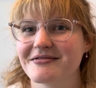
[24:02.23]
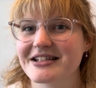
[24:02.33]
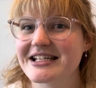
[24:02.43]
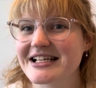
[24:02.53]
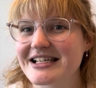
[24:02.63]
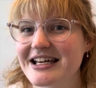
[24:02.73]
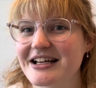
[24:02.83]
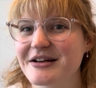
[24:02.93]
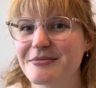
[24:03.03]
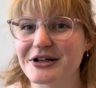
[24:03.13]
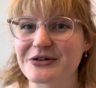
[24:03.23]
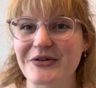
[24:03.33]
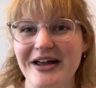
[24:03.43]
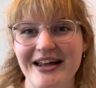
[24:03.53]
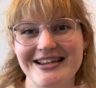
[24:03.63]
season
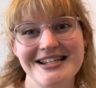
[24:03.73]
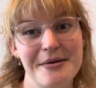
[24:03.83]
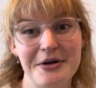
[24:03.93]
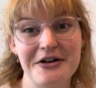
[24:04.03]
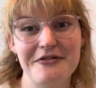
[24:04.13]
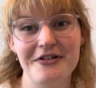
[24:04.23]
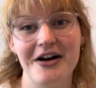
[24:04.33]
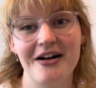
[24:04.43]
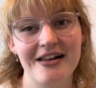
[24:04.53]
between summer and fall.